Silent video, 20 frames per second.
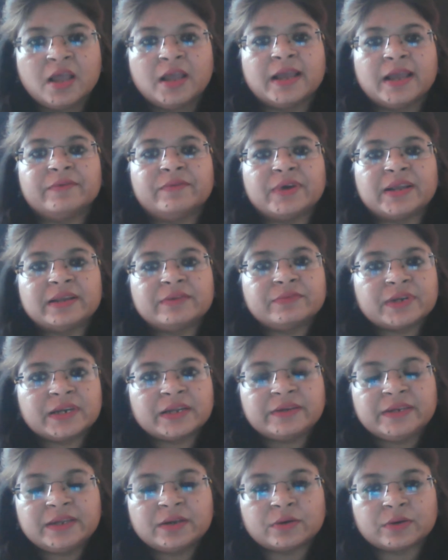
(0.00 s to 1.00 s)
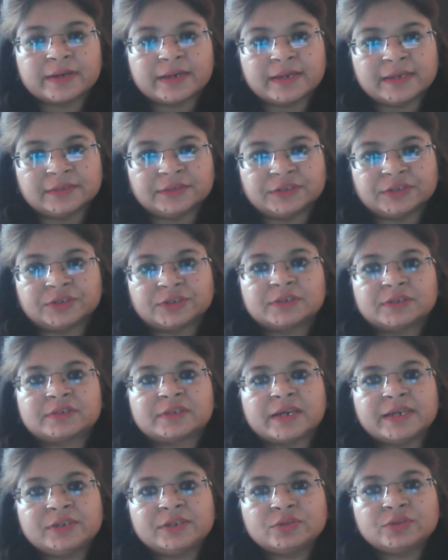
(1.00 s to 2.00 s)
whenever any organization
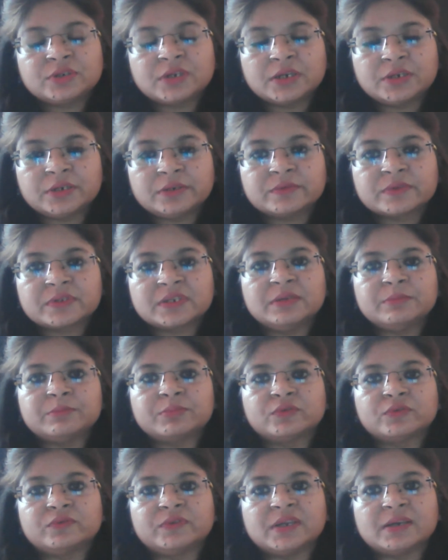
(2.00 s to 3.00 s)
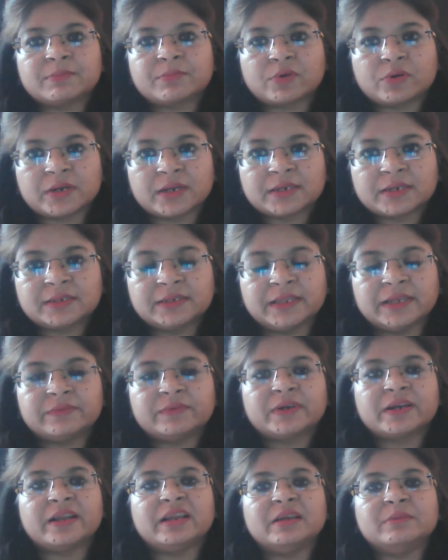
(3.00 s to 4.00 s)
tried to continuously improve their product, they
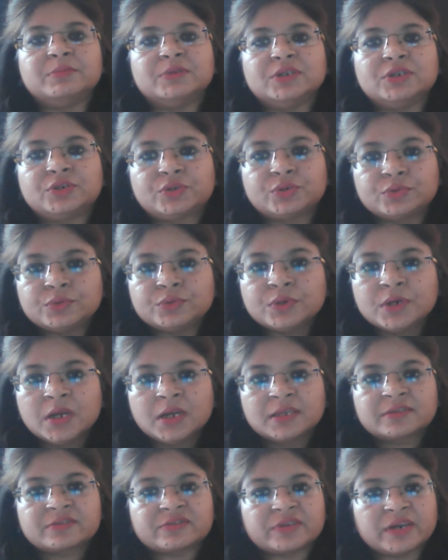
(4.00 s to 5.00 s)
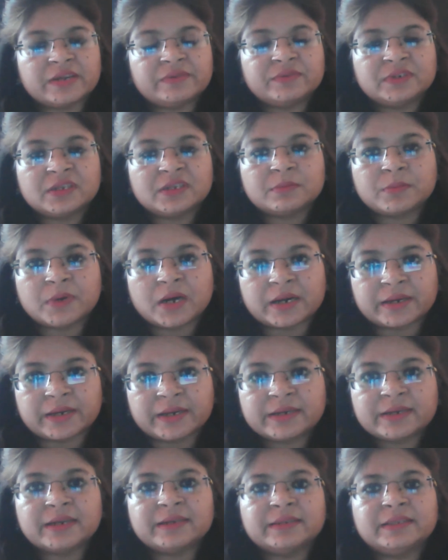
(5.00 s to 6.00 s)
were able to strive in the
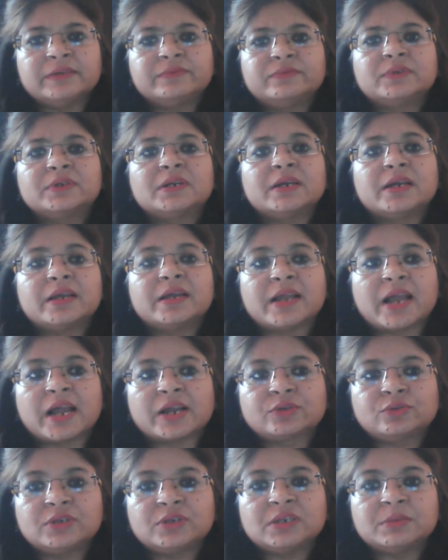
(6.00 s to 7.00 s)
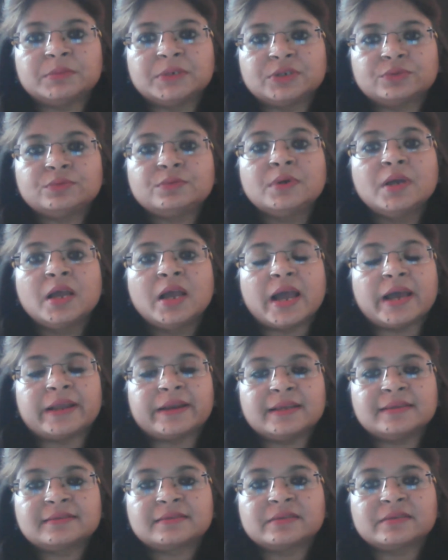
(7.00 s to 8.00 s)
market, and they were actually able to
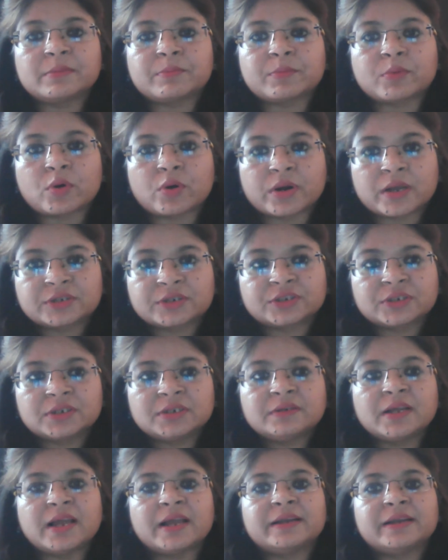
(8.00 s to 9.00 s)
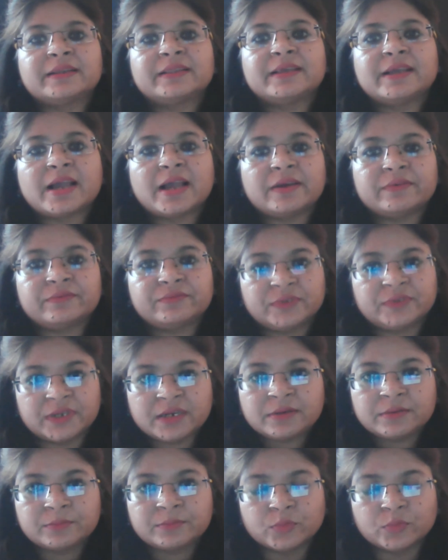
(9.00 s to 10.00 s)
enhance their production, and they have
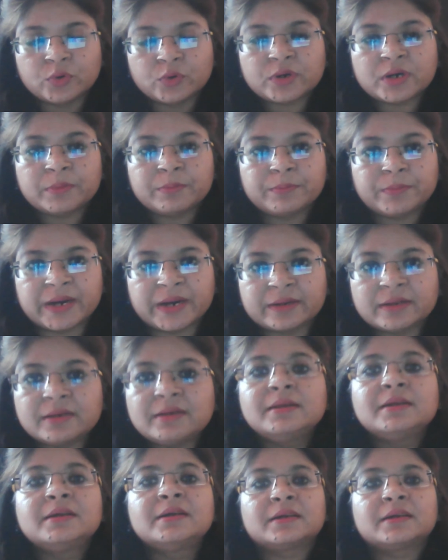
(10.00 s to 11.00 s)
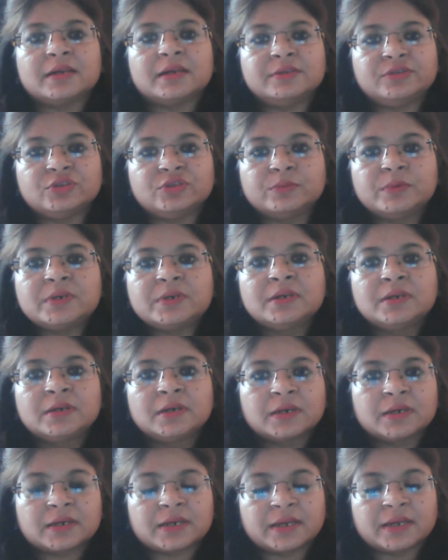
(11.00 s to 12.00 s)
their better consumer
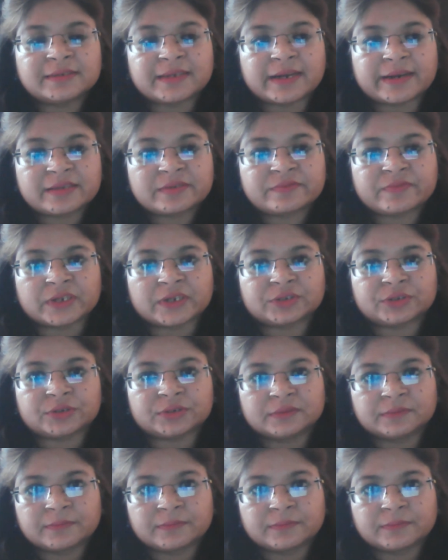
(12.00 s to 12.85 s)
satisfaction.